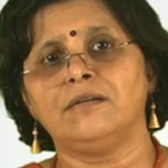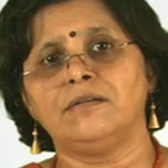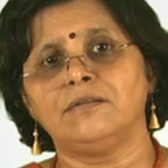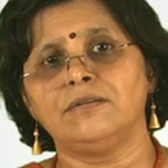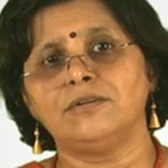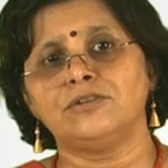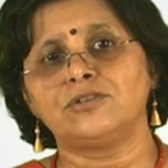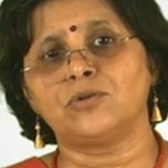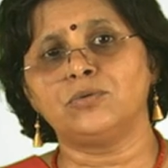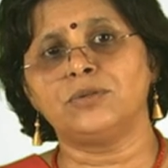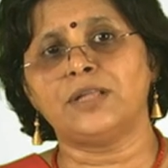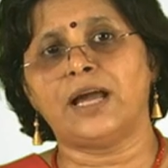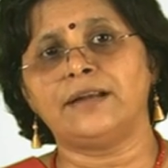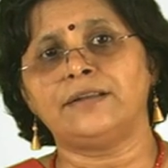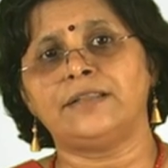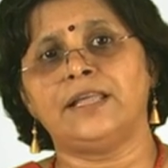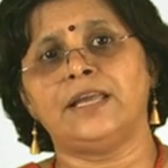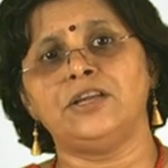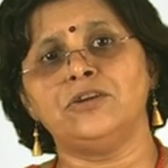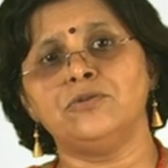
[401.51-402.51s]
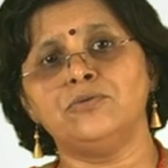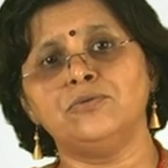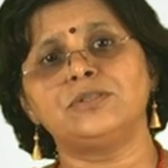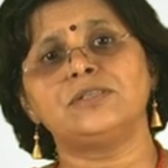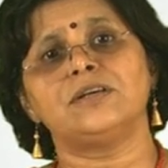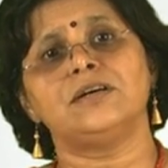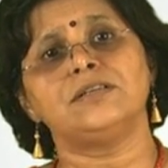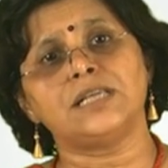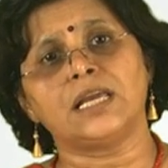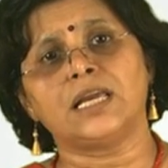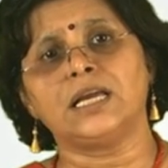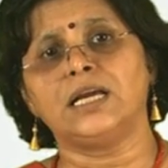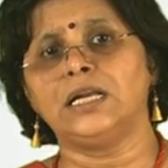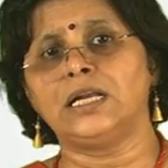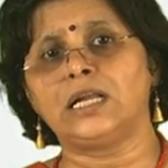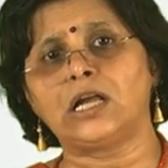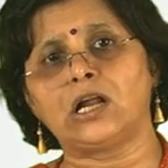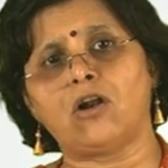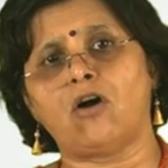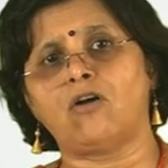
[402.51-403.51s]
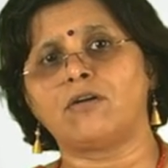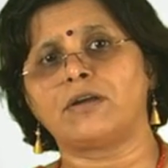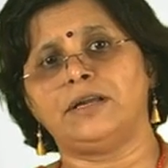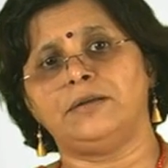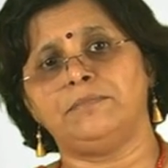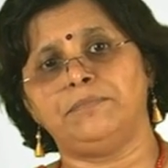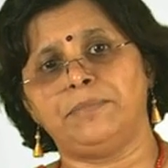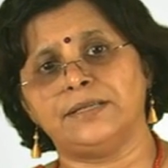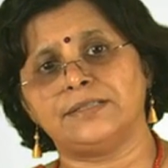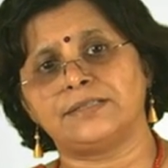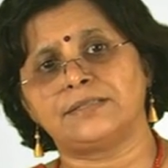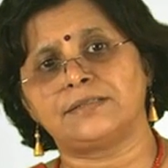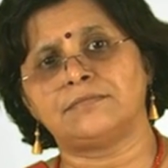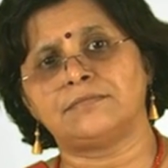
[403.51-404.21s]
so that they use a single clock in place.